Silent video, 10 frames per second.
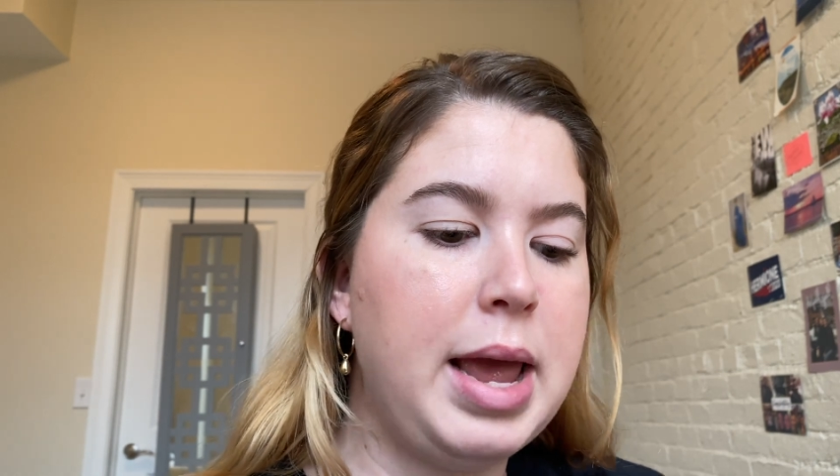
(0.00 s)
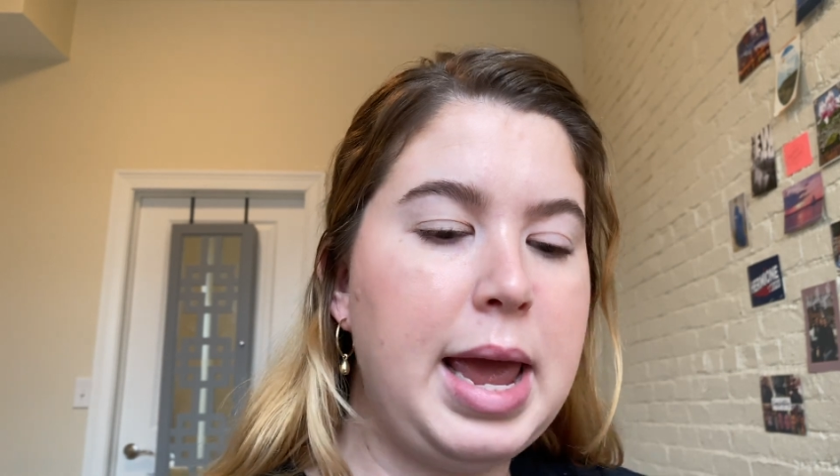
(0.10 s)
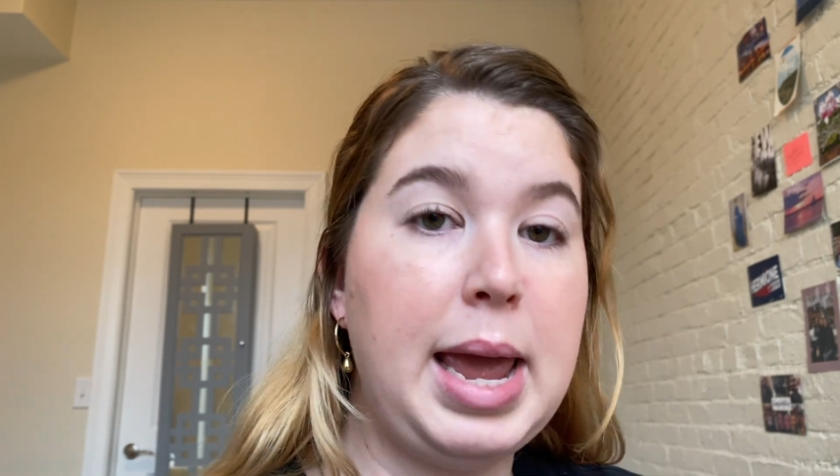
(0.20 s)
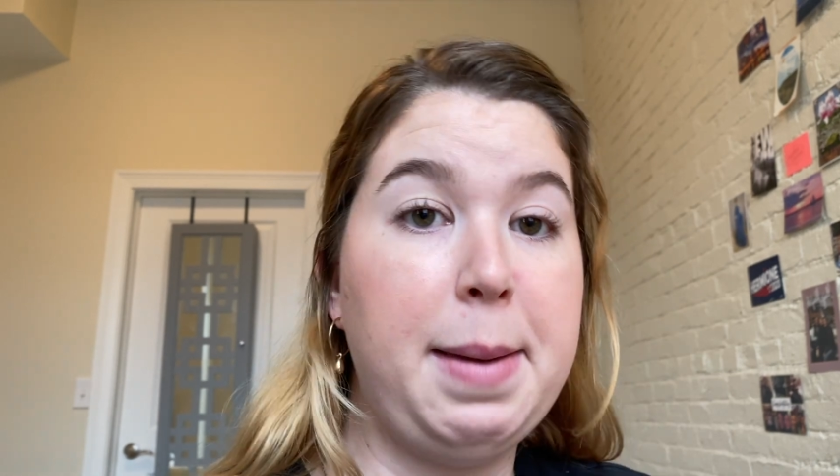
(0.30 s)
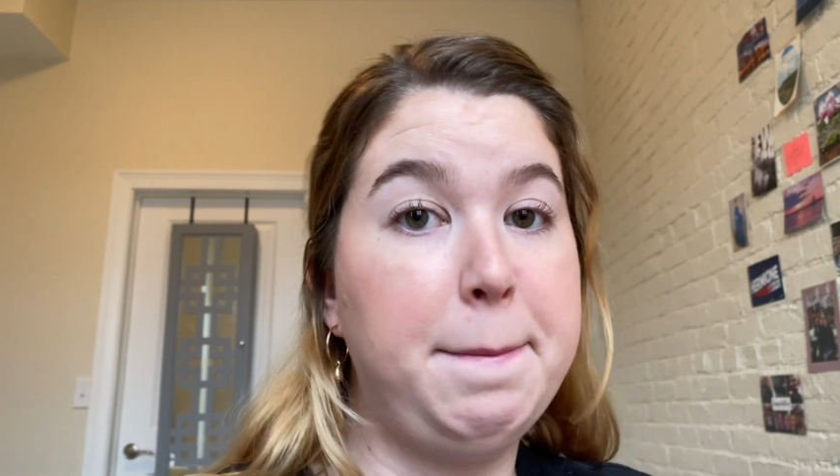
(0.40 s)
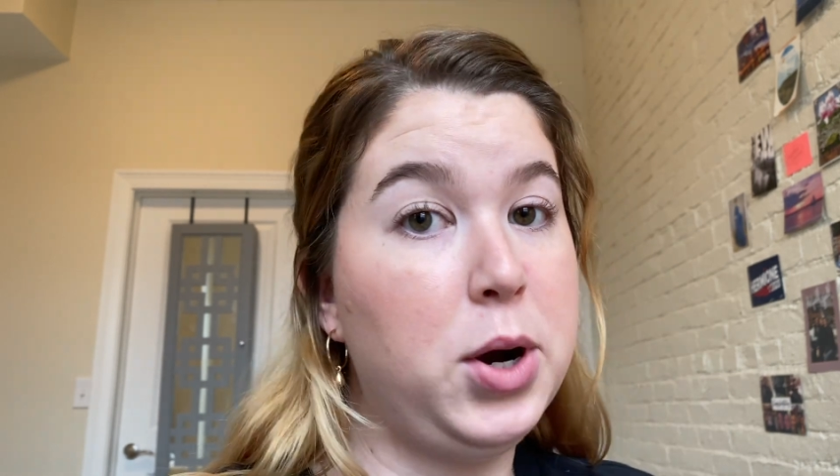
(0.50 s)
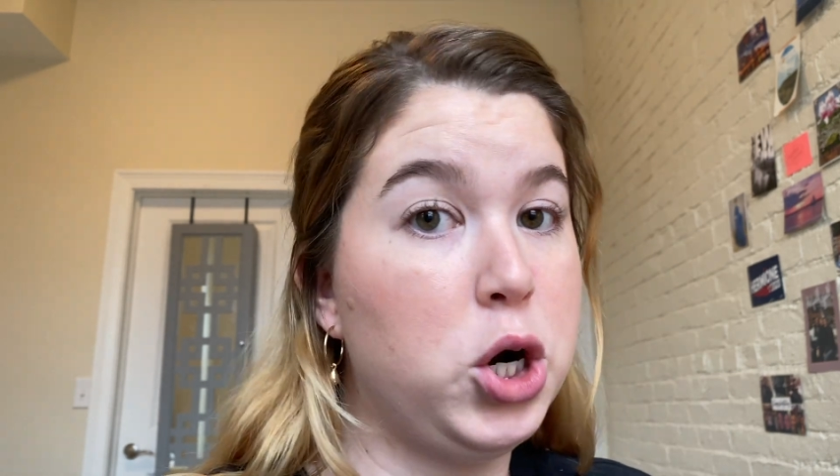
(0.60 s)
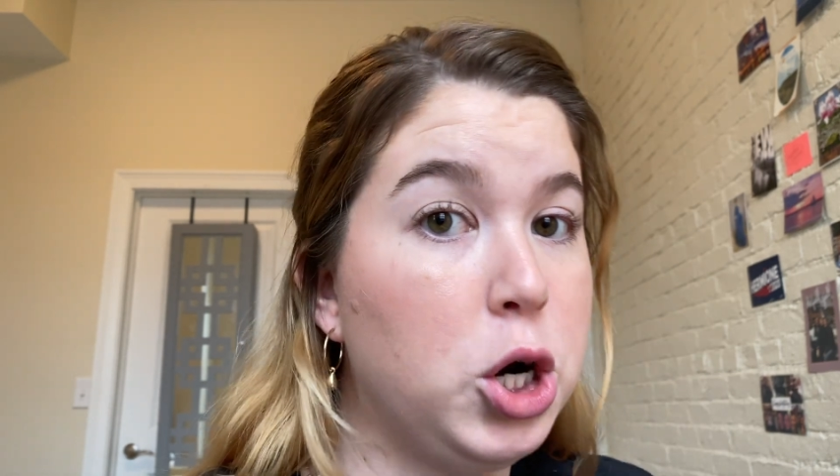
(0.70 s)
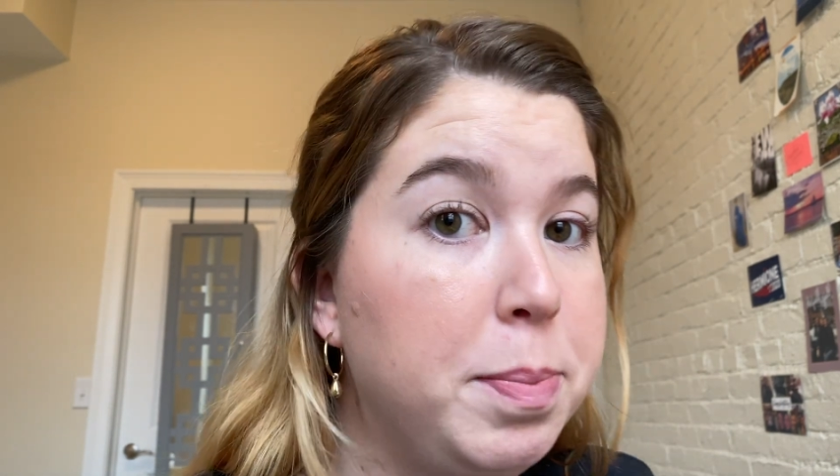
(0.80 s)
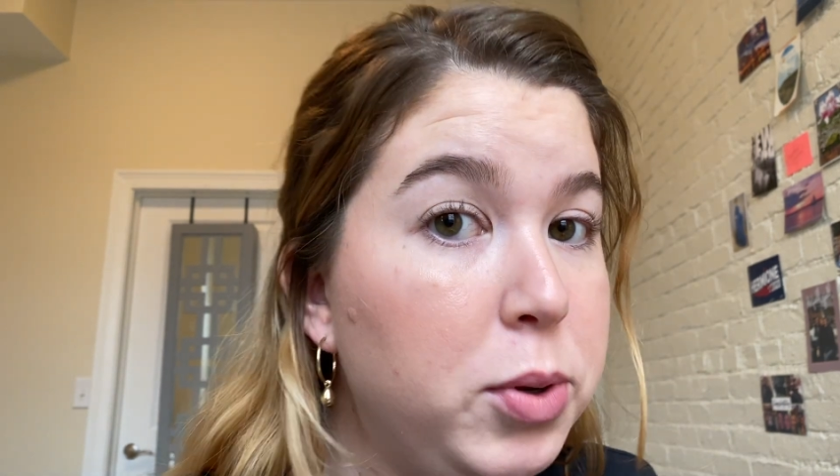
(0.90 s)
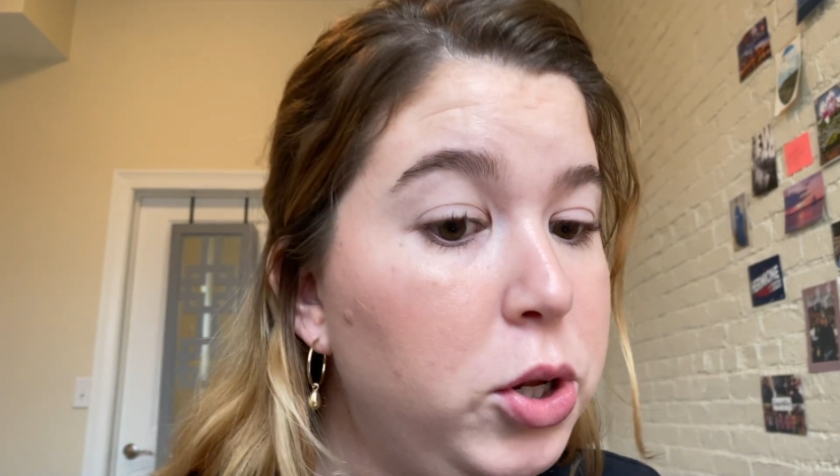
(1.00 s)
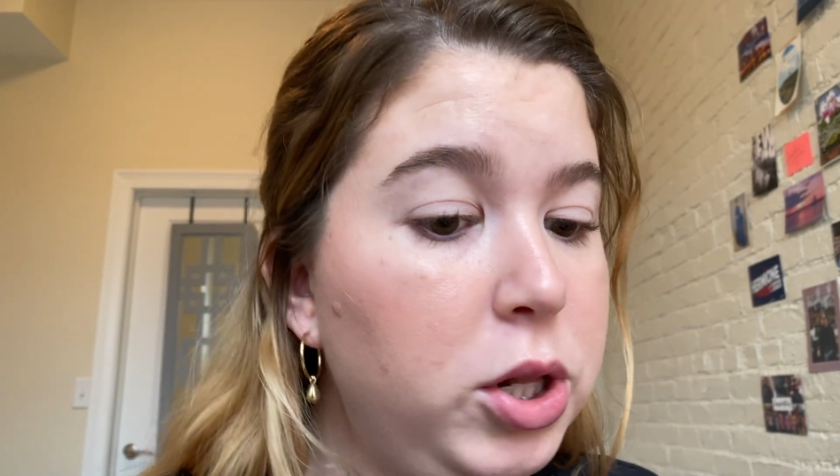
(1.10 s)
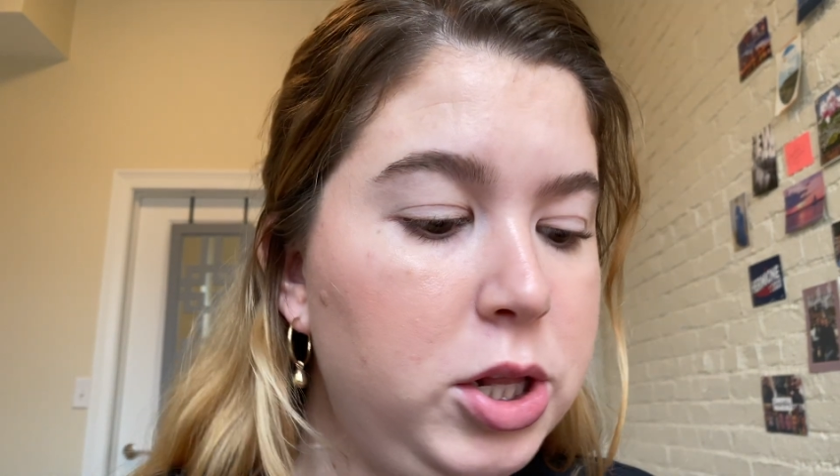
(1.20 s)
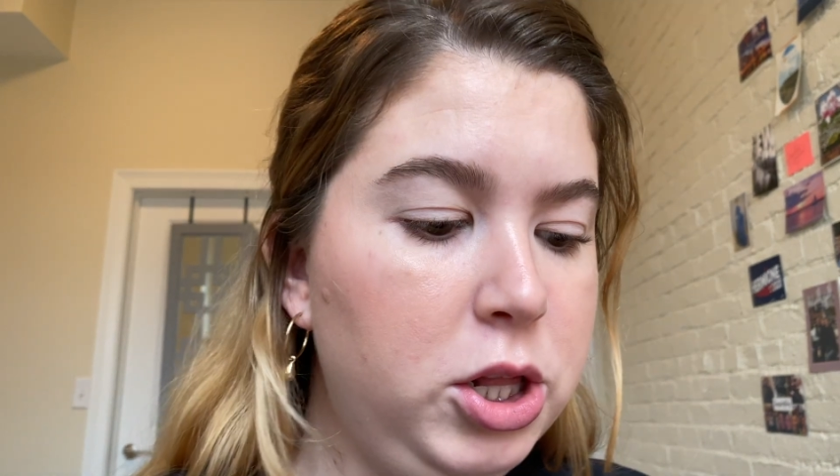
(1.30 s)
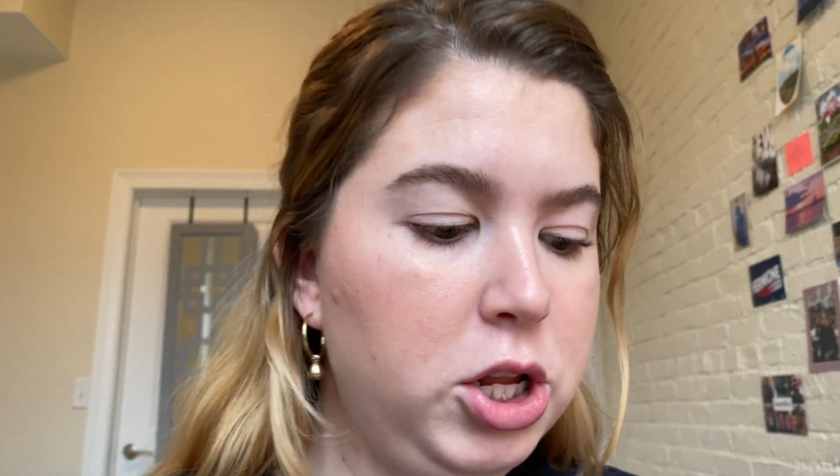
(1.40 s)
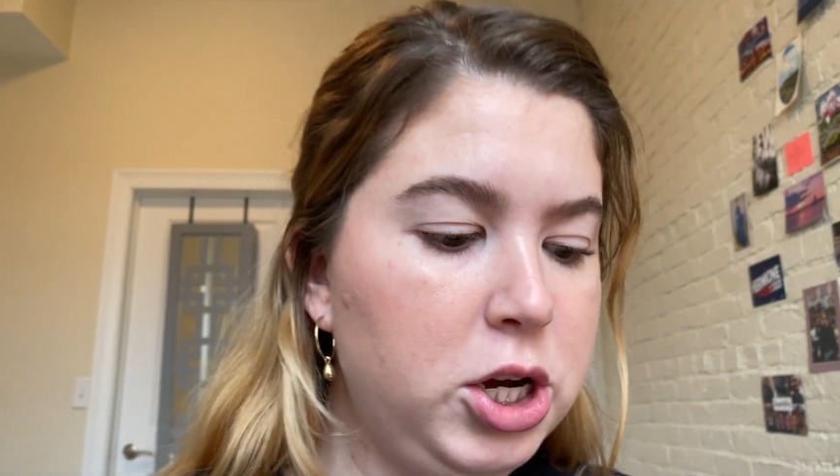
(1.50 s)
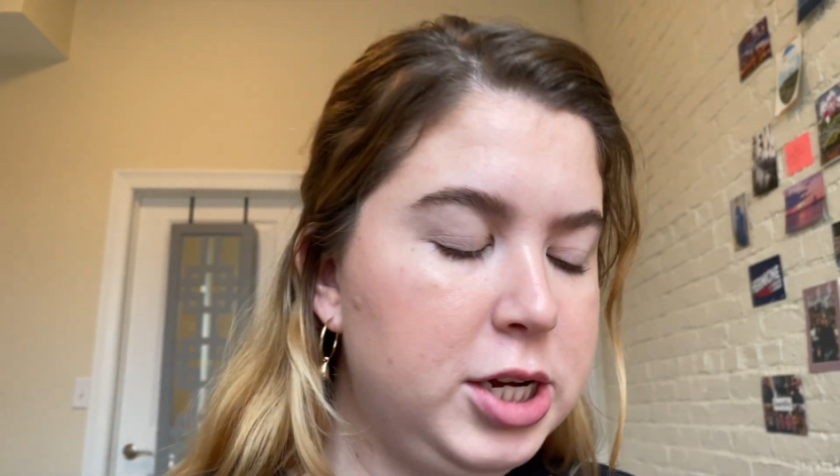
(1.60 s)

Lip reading: a purple look